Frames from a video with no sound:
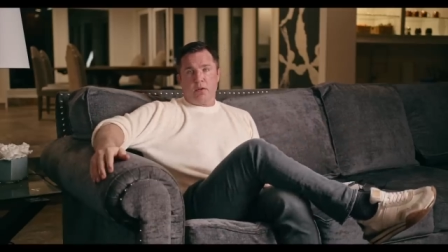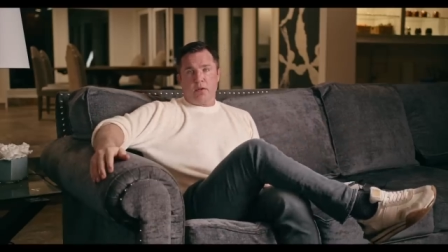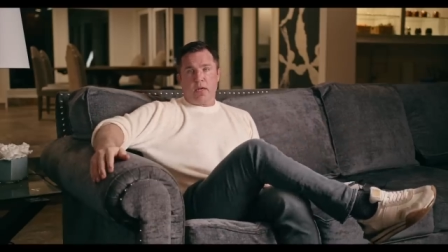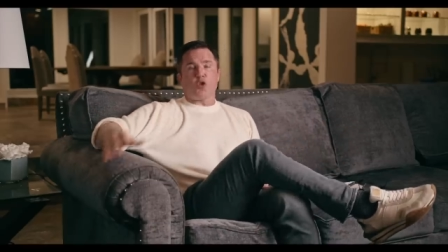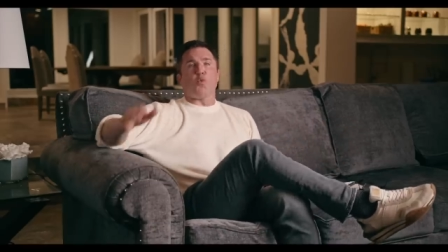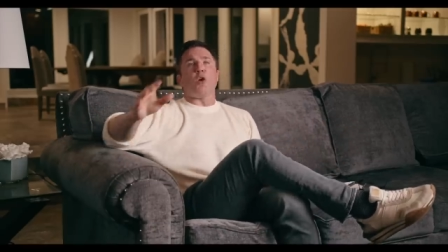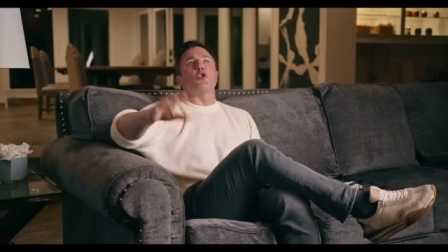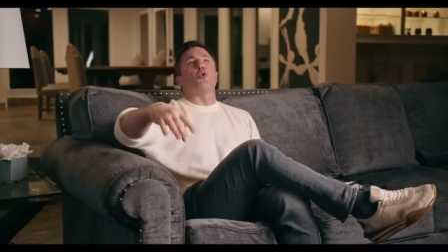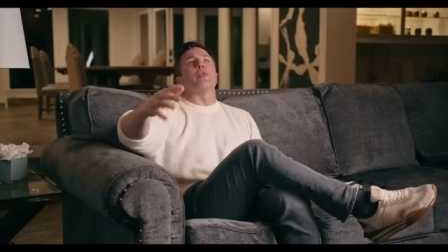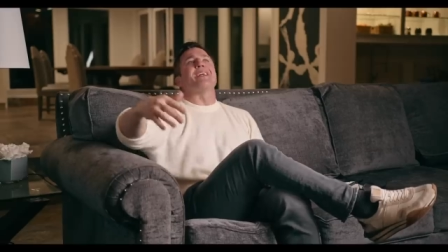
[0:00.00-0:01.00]
That is one
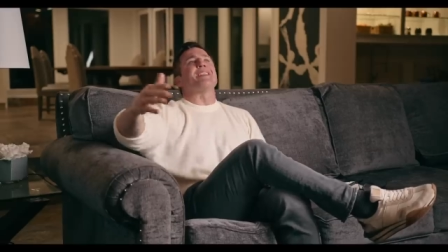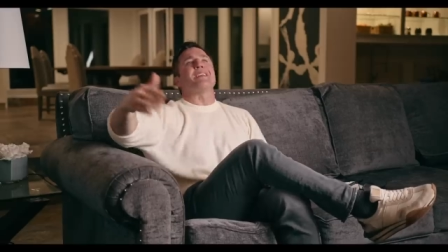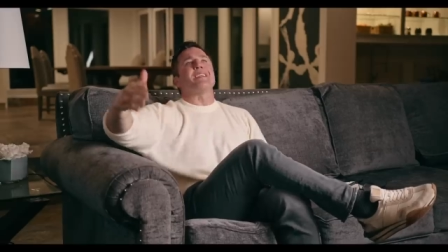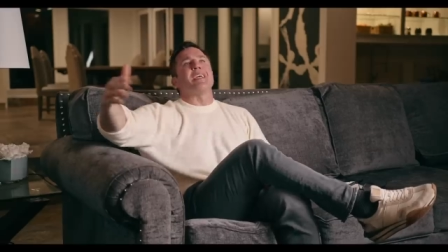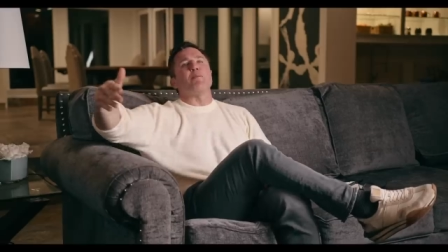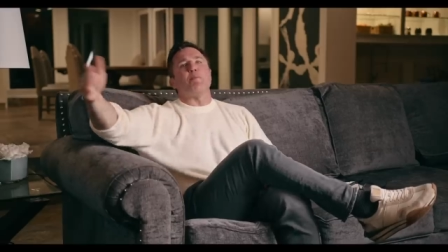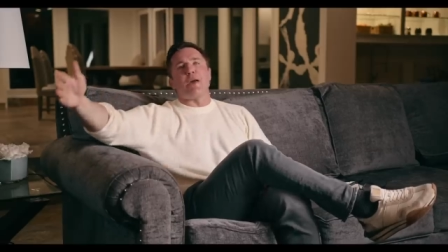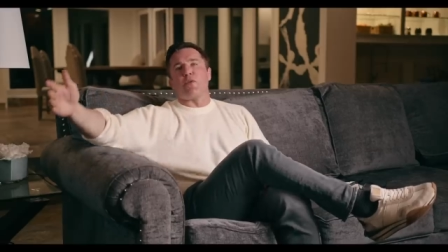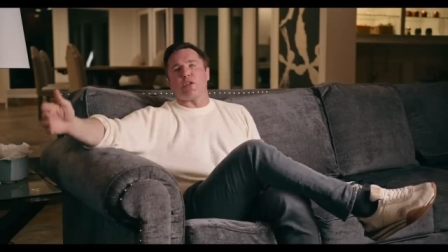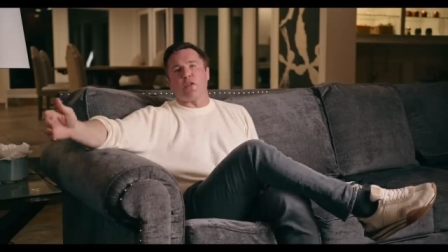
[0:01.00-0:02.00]
tool that doesn't get
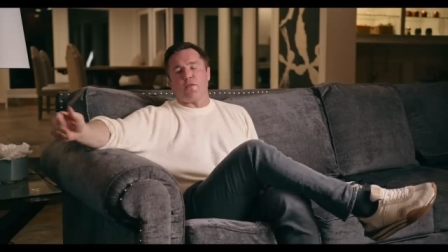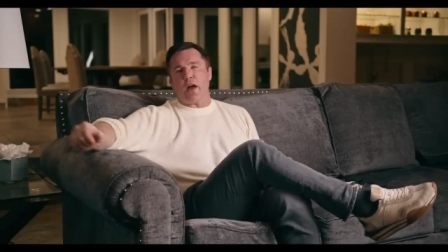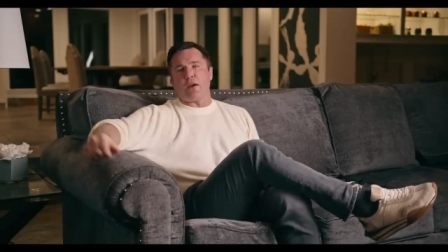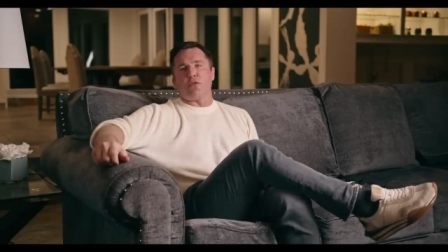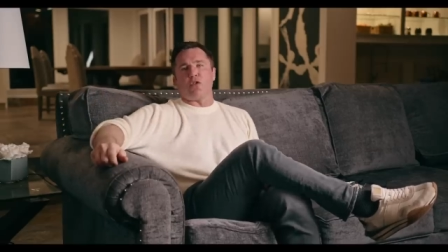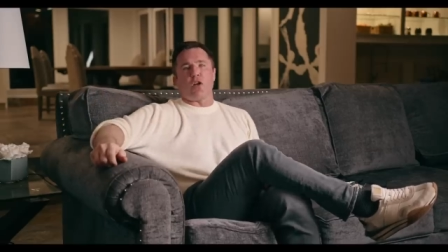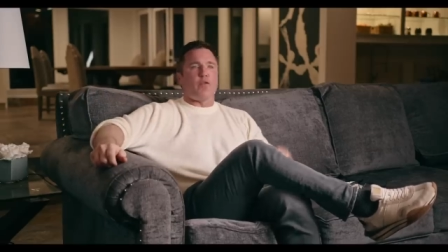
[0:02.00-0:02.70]
better as the fight goes on.